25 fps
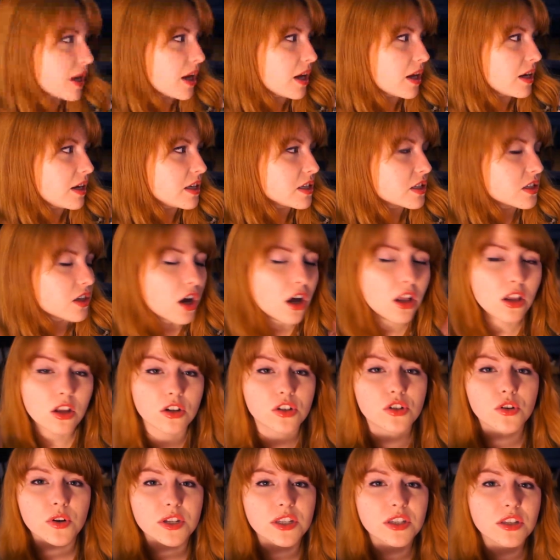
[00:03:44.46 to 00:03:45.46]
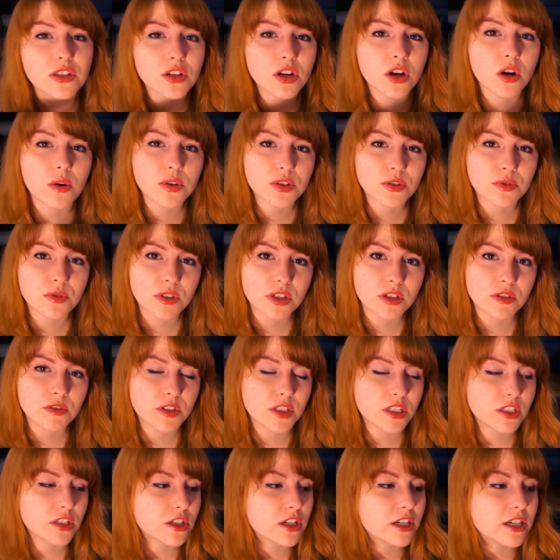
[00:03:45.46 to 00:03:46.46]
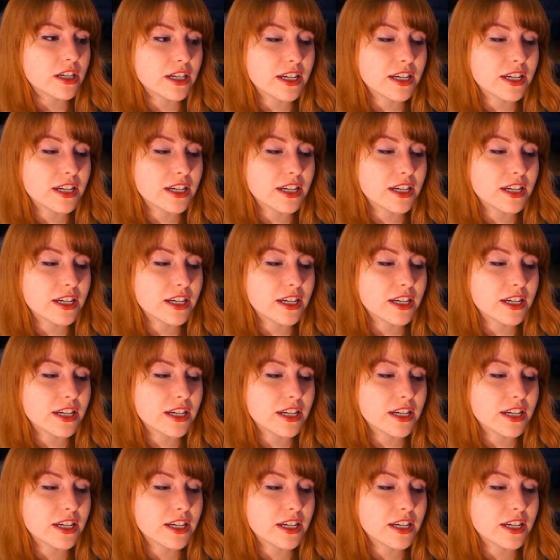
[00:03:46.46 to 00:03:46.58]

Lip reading: and his color choices are always really, really good,